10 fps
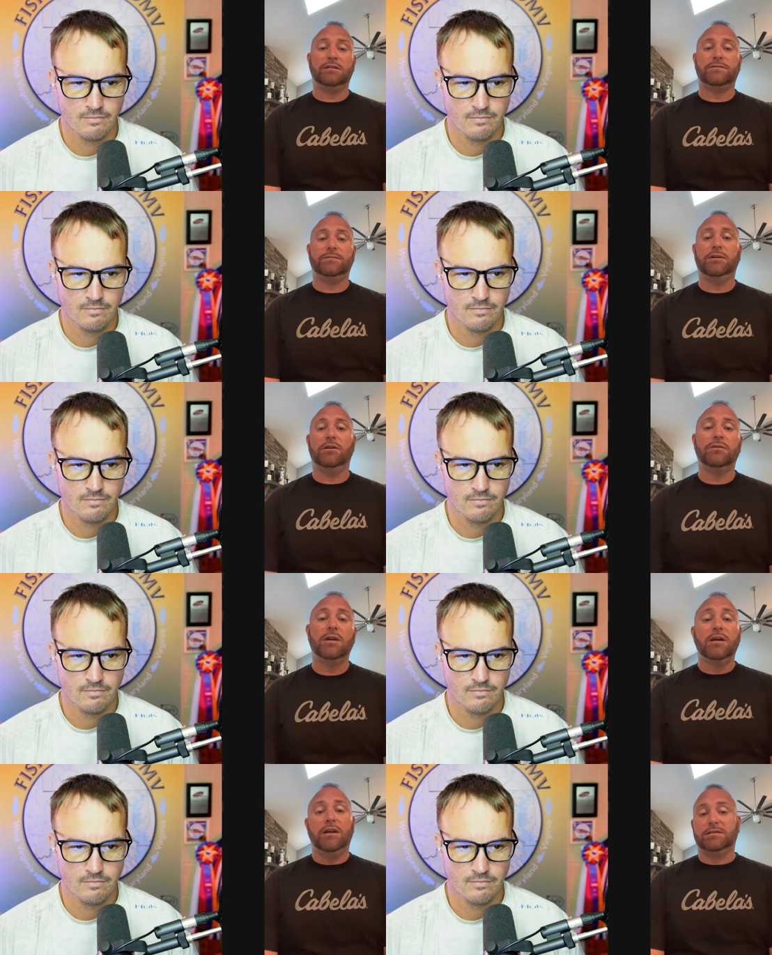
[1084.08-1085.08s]
Speaker 1: is, you know,
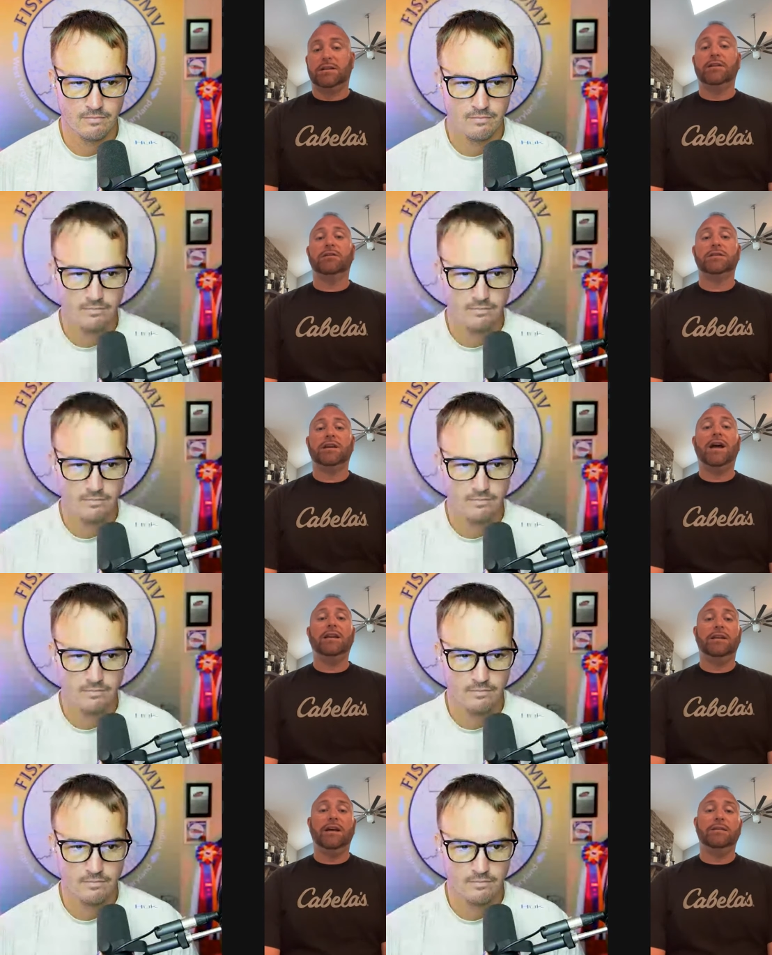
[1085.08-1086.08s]
as later as it got in
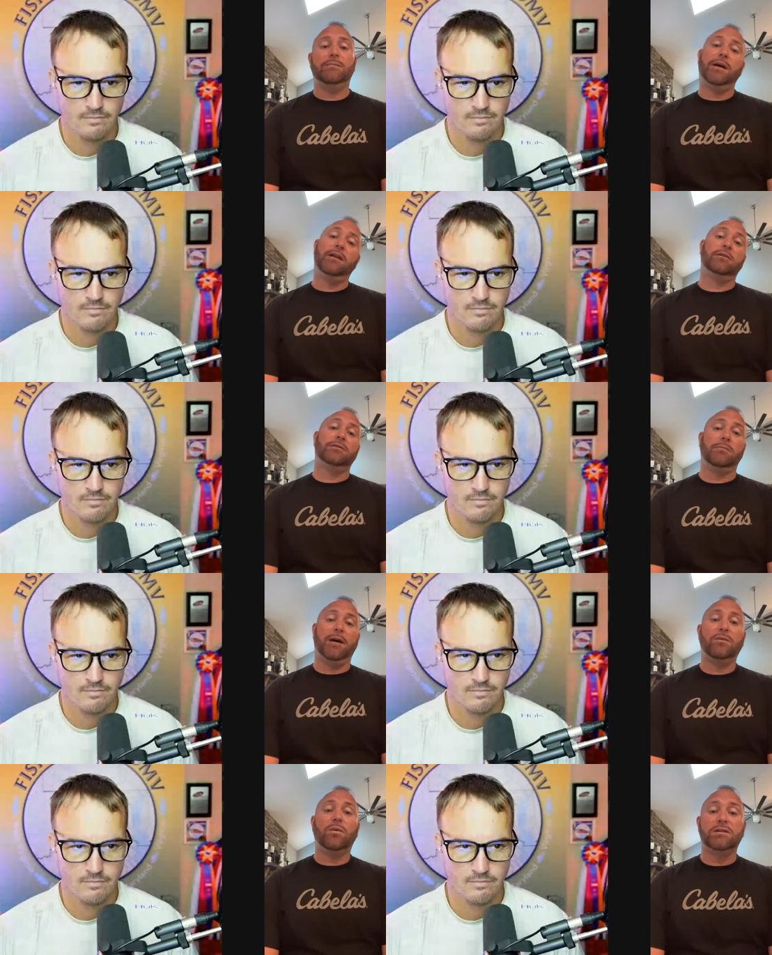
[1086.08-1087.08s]
the day, the better the
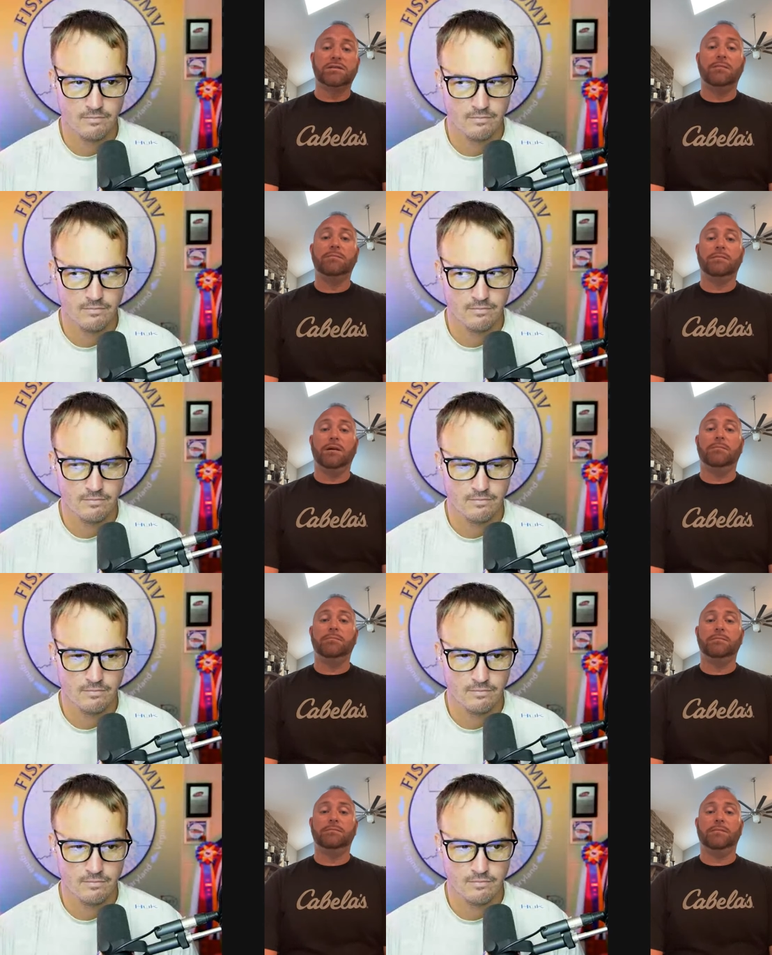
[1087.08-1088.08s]
bite was up, up
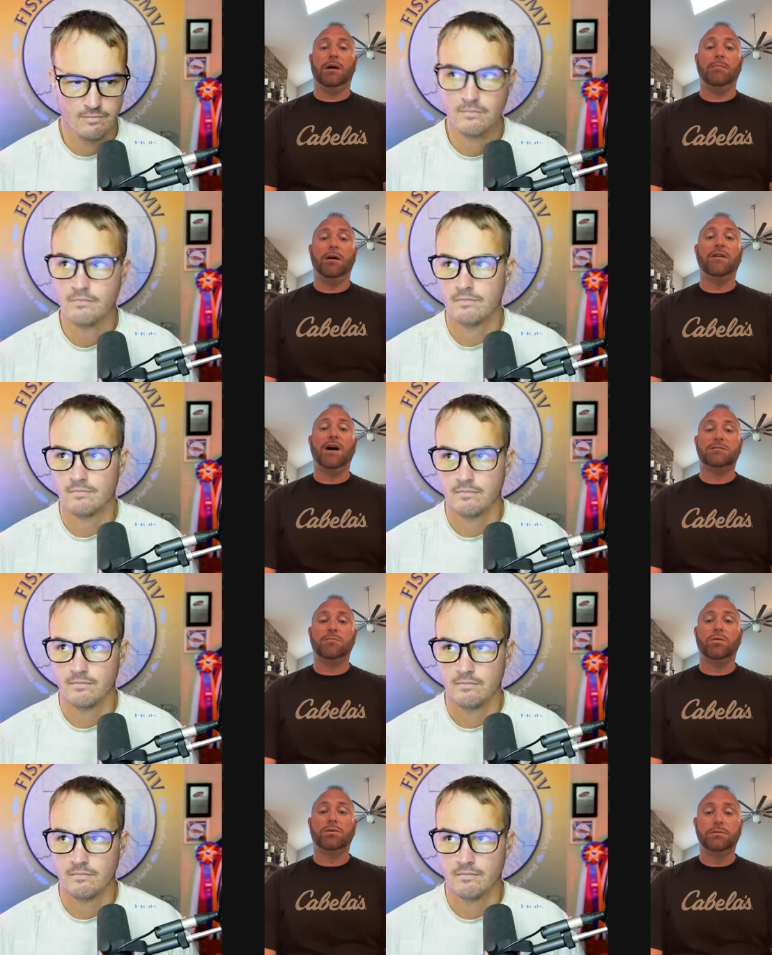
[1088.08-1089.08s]
above
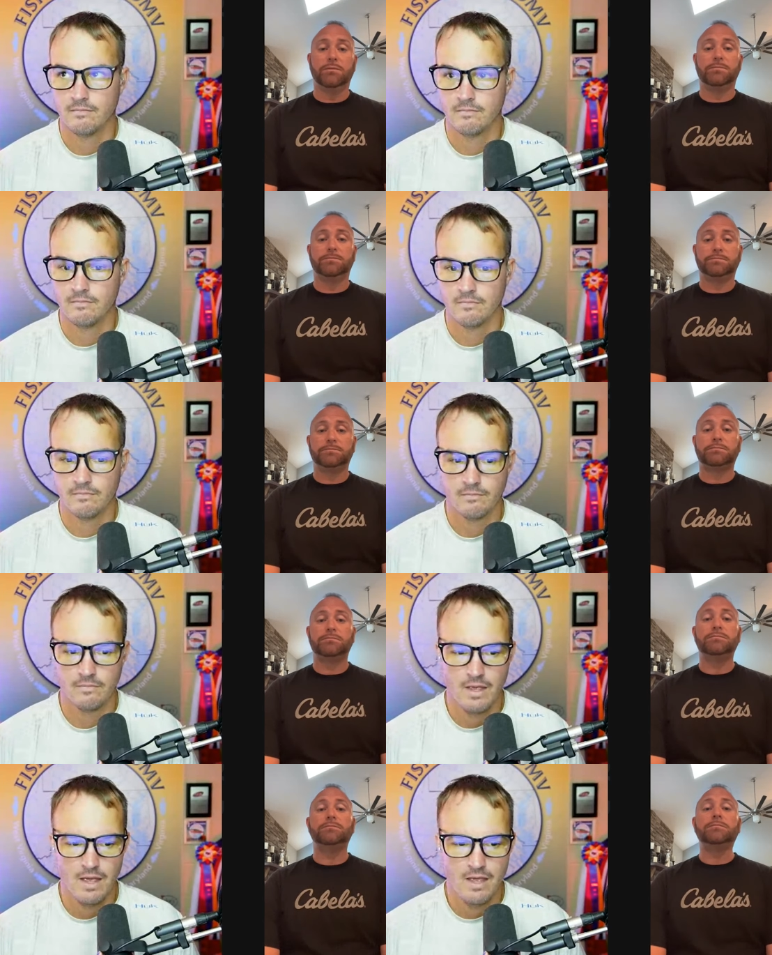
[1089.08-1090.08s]
Osborne.
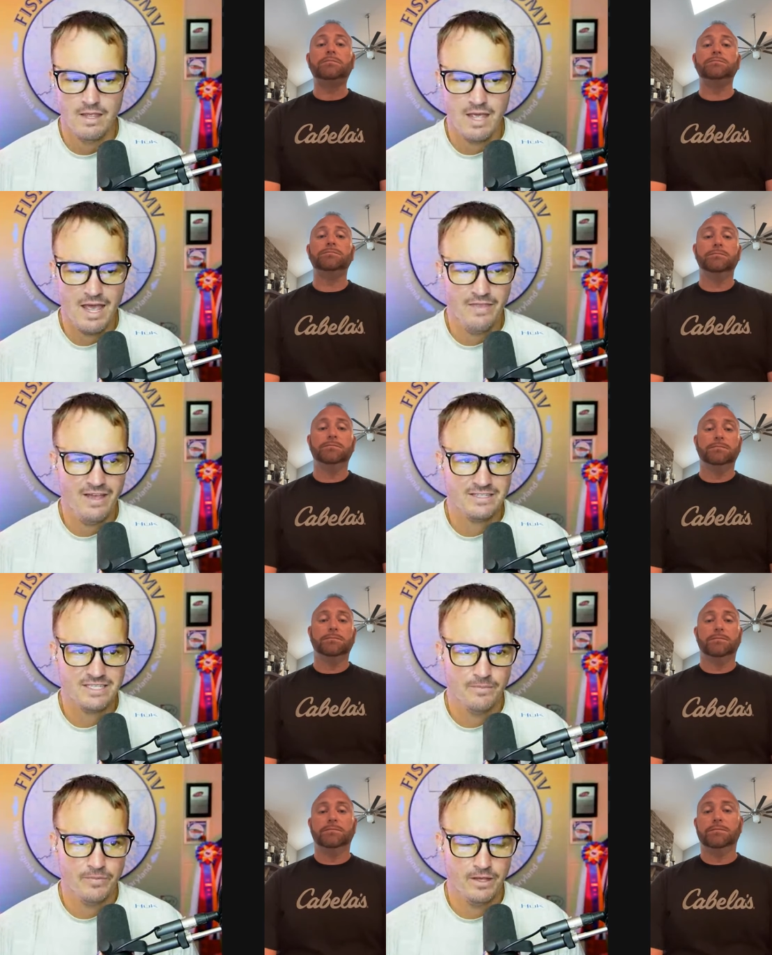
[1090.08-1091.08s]
Speaker 2: Yeah. And that's
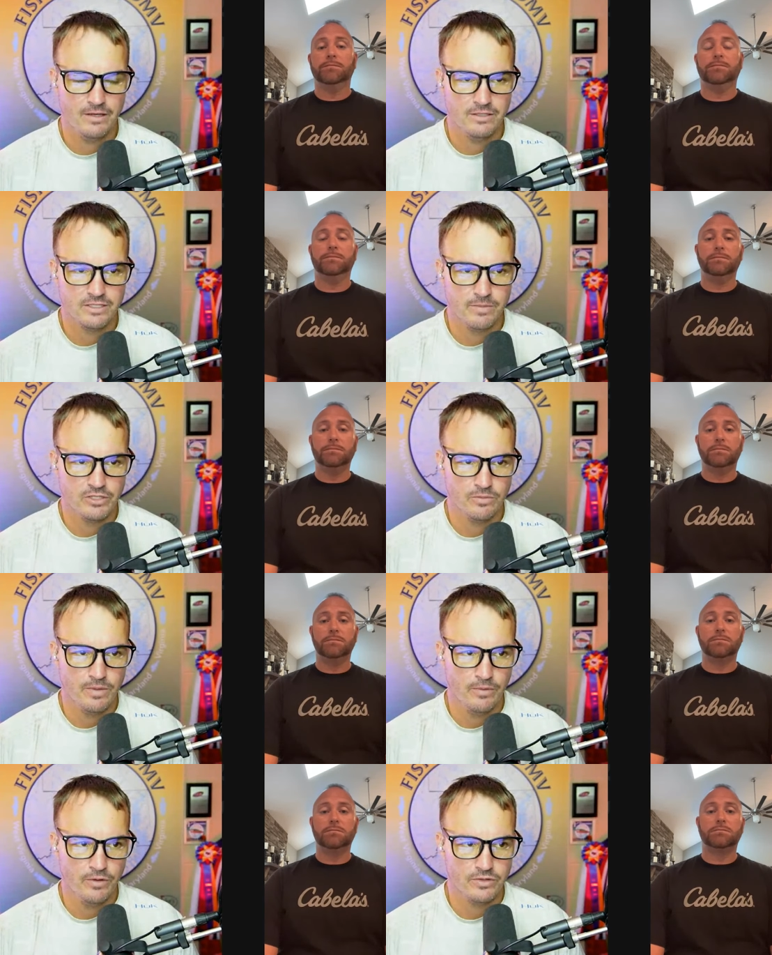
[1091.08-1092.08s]
something just to make sure
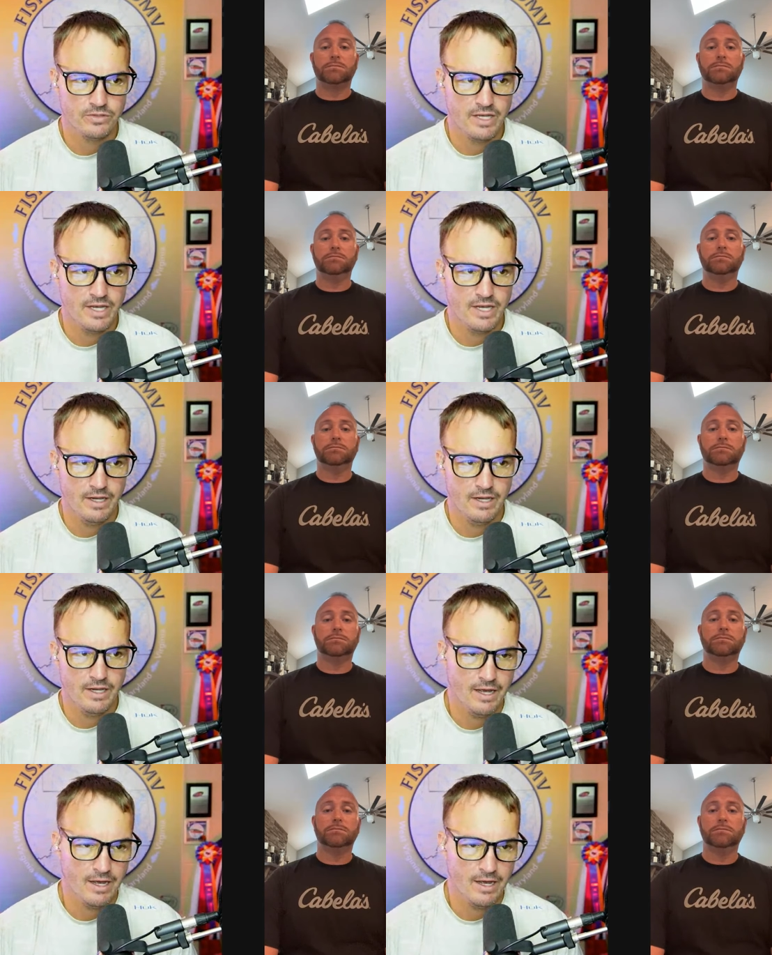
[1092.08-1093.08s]
people understand, like,
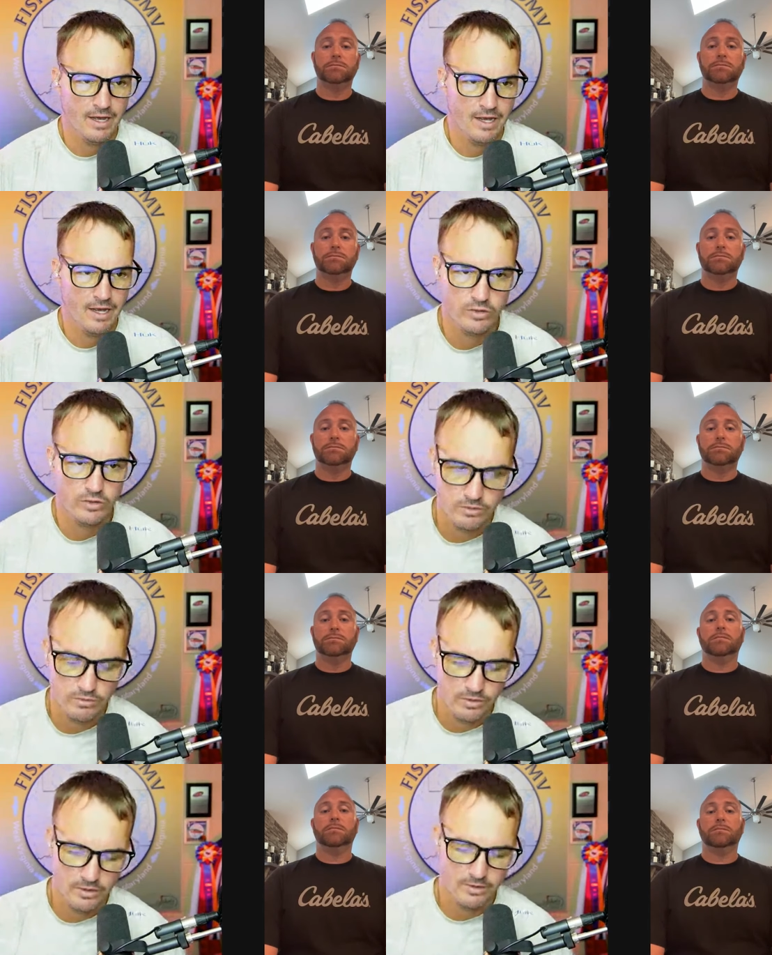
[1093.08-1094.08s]
yeah, I, I wouldn't do
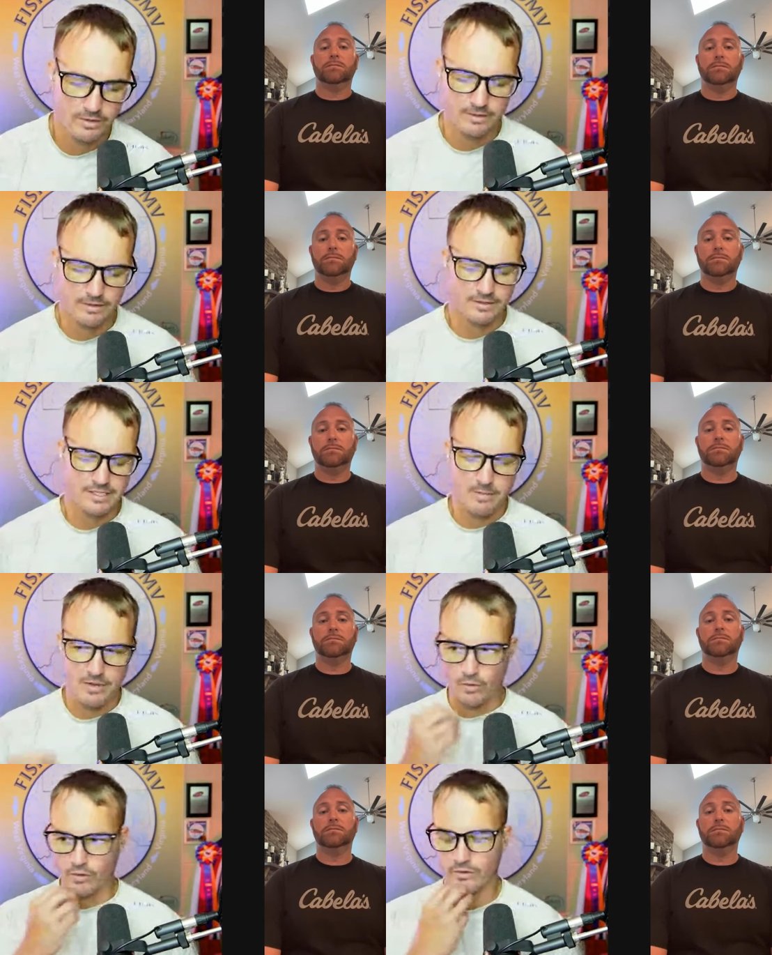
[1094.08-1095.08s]
the, the, the Timmy
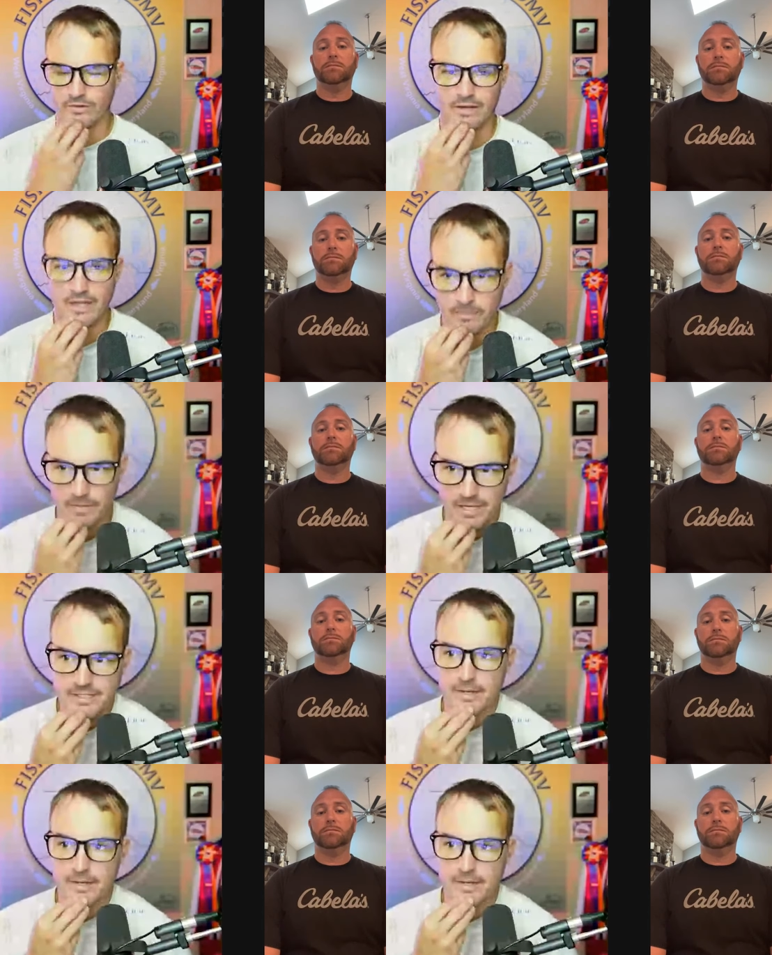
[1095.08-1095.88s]
Horton get a pizza,